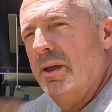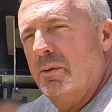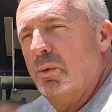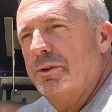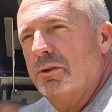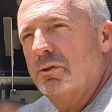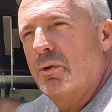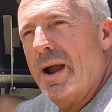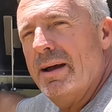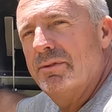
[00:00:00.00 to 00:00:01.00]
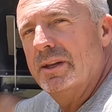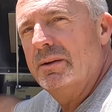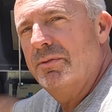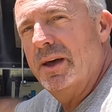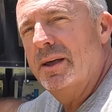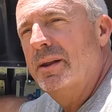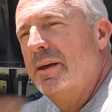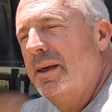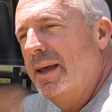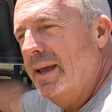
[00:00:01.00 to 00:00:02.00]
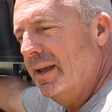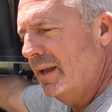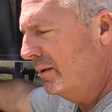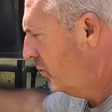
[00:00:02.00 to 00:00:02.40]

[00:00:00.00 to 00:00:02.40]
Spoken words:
which is gravity fed, and